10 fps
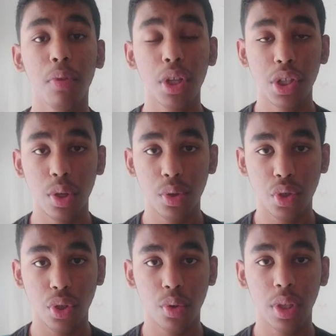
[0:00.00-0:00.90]

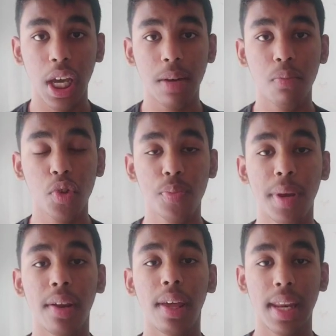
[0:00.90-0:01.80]
produced to the
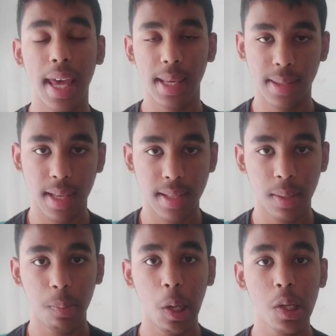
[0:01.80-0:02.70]
atmosphere in excess,
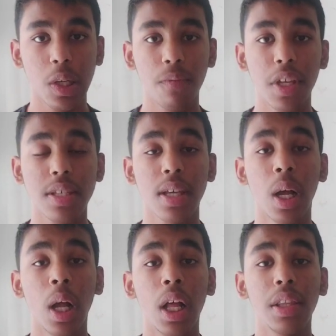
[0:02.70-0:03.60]
and because of this
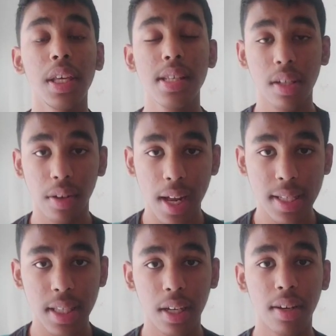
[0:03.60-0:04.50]
creates
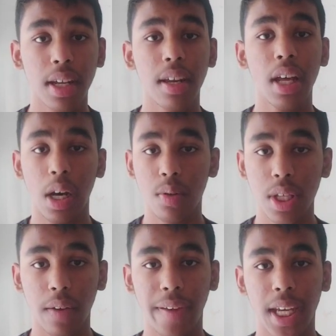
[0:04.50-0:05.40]
the greenhouse
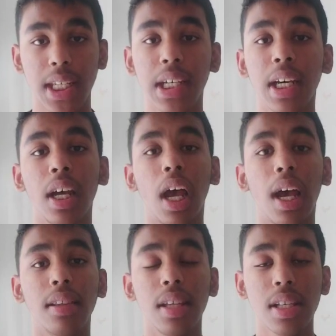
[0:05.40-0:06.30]
effect.
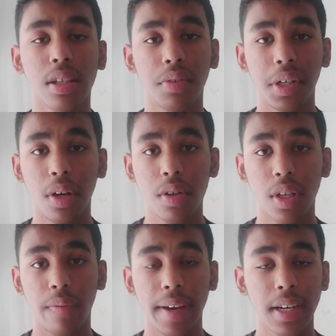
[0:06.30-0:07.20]
And this greenhouse
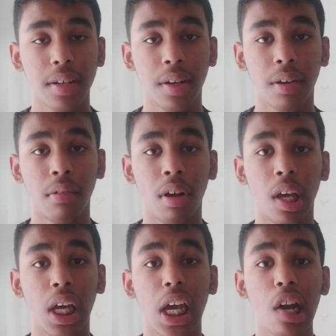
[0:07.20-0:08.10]
effect,
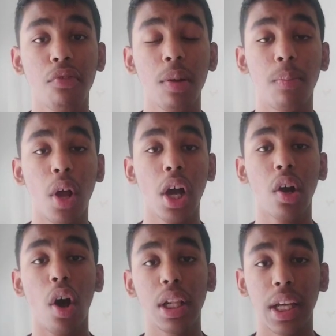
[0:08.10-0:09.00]
it will block
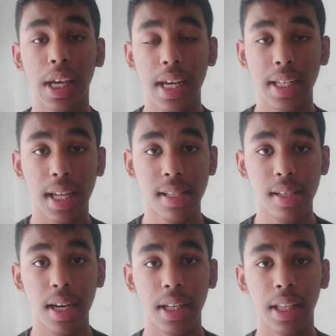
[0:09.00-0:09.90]
all the heat
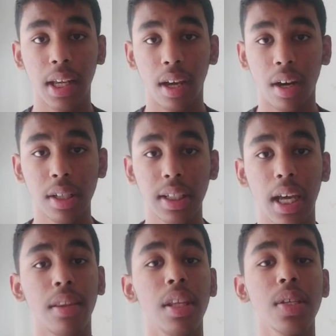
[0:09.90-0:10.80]
inside the earth
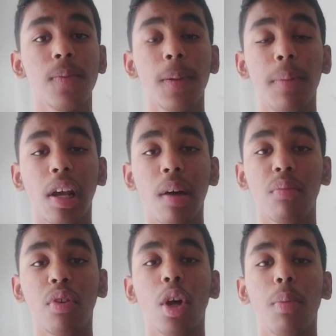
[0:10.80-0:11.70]
and this will become
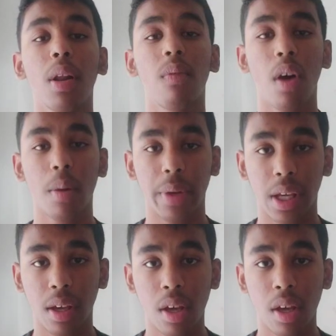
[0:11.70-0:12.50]
global warming.